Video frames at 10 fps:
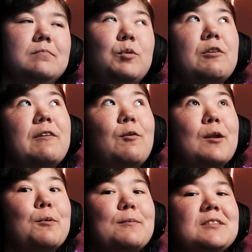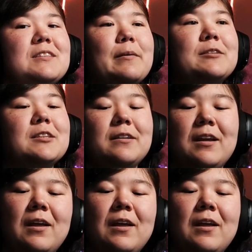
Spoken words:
What if I want to purposely damage it?